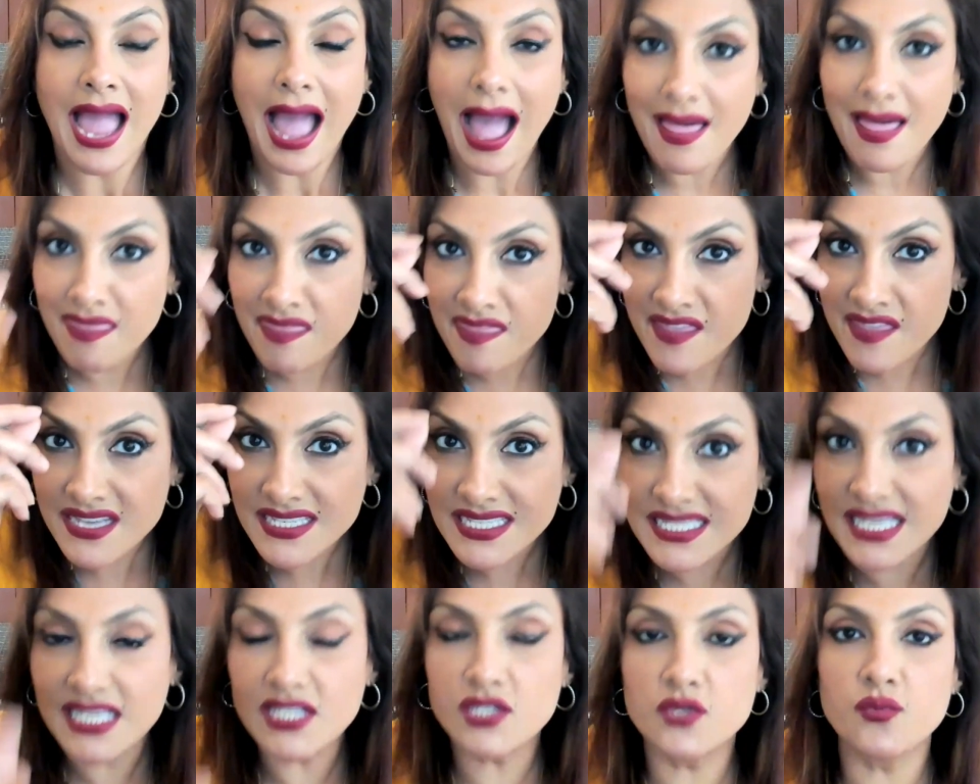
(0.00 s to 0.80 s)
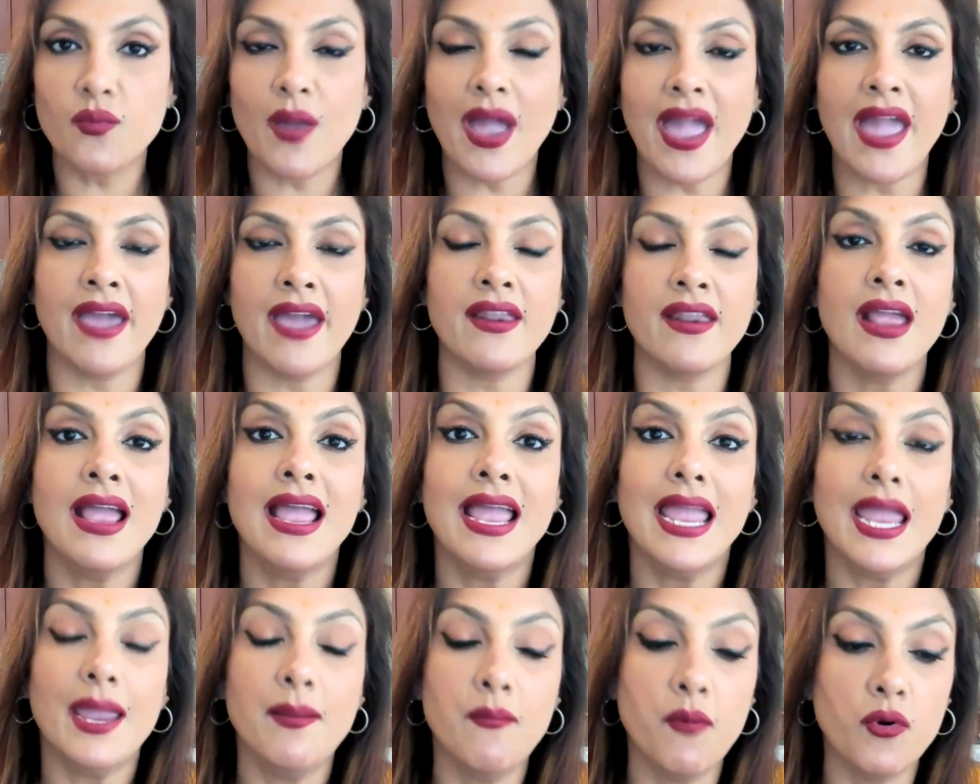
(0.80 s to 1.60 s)
And this is where
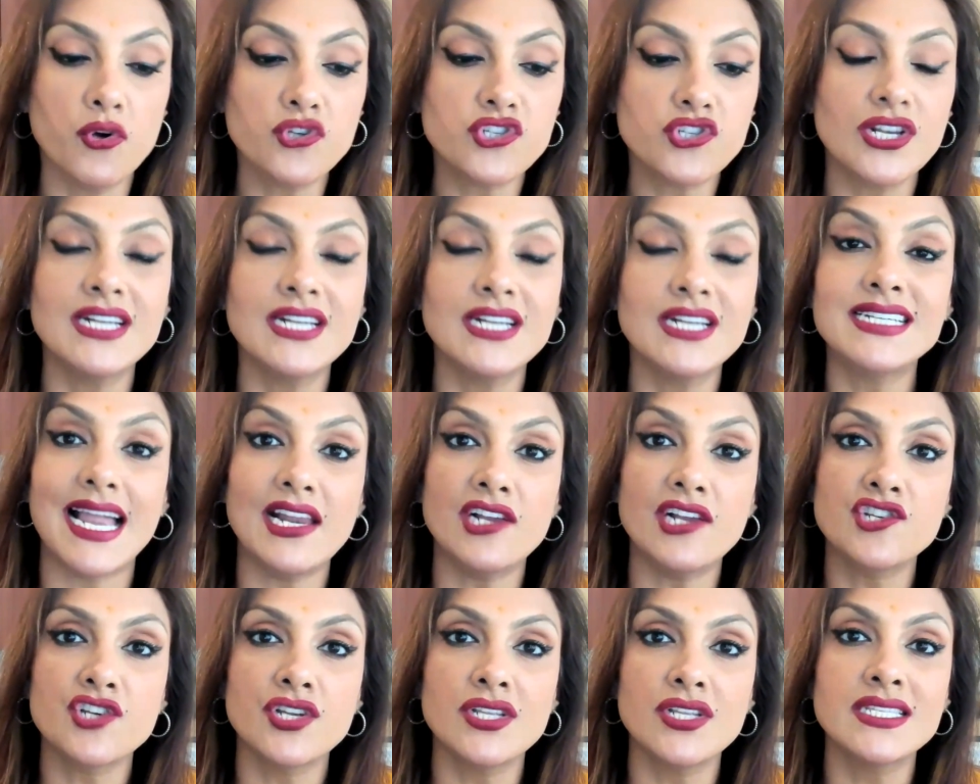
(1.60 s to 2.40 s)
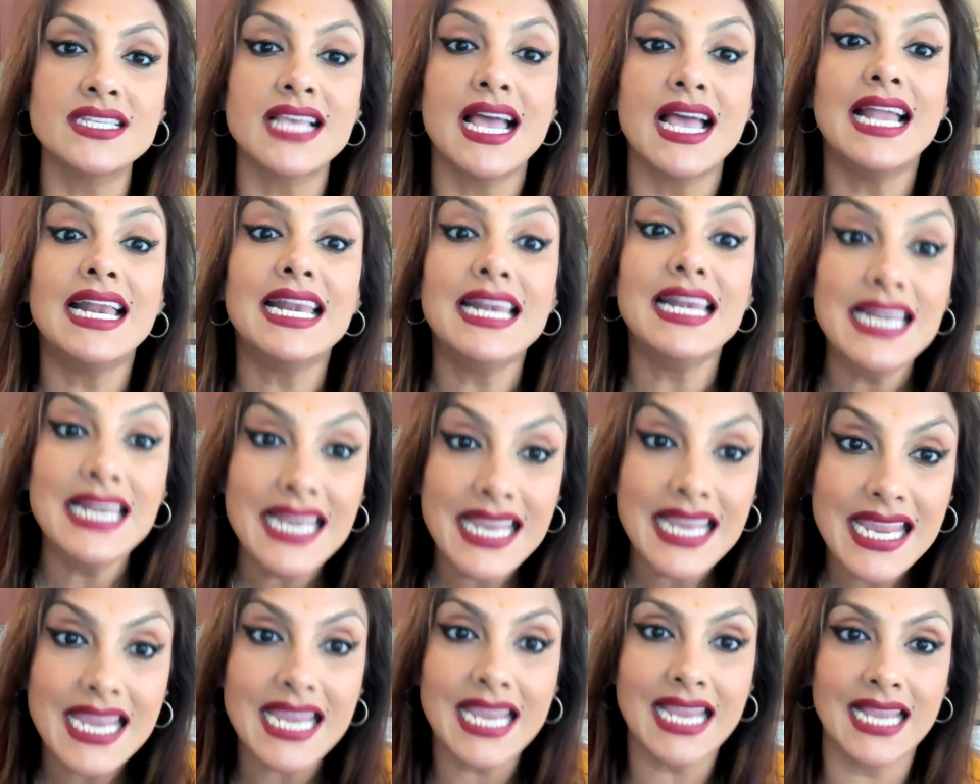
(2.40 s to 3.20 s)
emotional intelligence
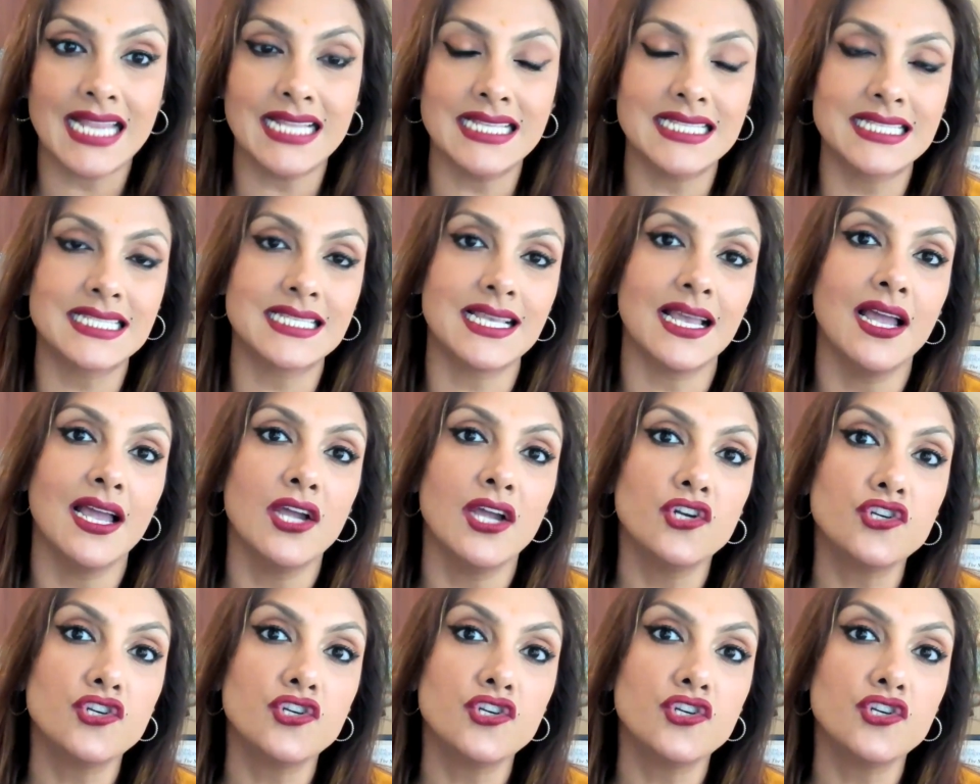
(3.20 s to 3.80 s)
needs